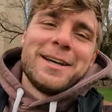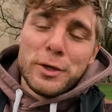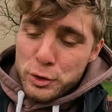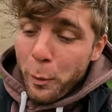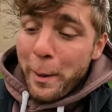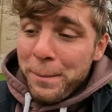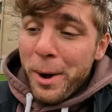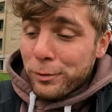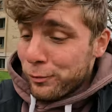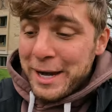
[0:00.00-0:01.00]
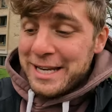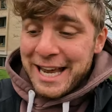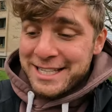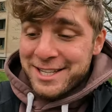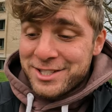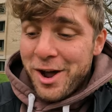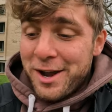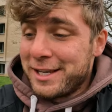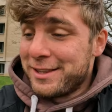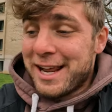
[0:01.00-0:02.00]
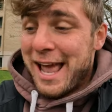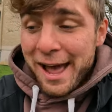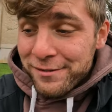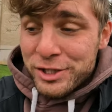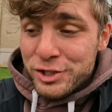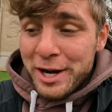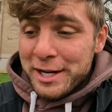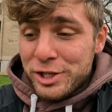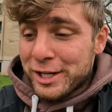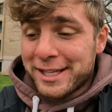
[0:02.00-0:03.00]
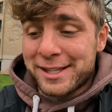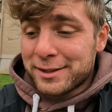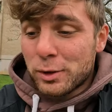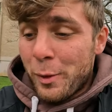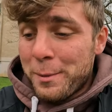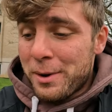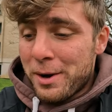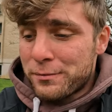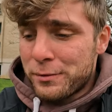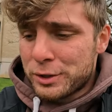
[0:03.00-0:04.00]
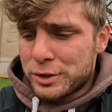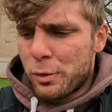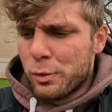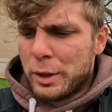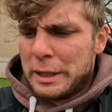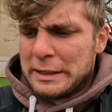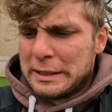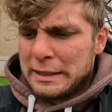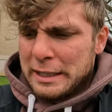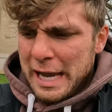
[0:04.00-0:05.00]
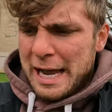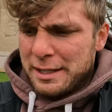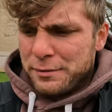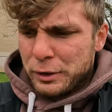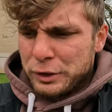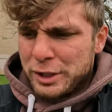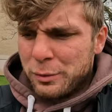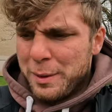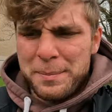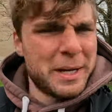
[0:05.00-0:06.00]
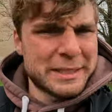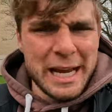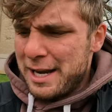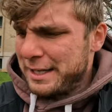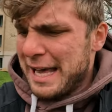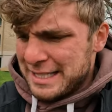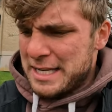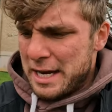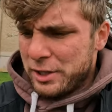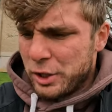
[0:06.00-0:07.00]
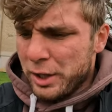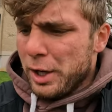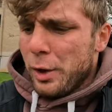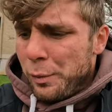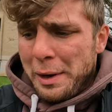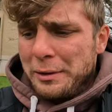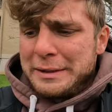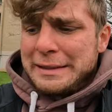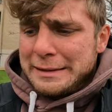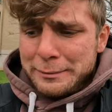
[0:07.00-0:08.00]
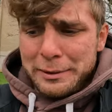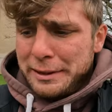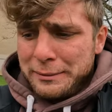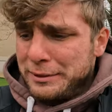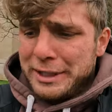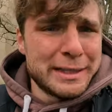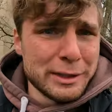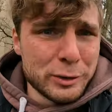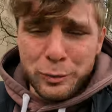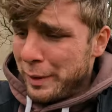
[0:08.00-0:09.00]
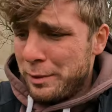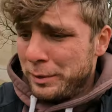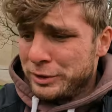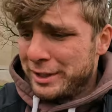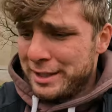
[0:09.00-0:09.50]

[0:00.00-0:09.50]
there's a Wimpod right next to this cottonee that I haven't shiny checked. I clicked the Wimpod first. Oh, the cottonee first and the Wimpod's gone. That's not good. Well, we'll, we'll check these wailmers and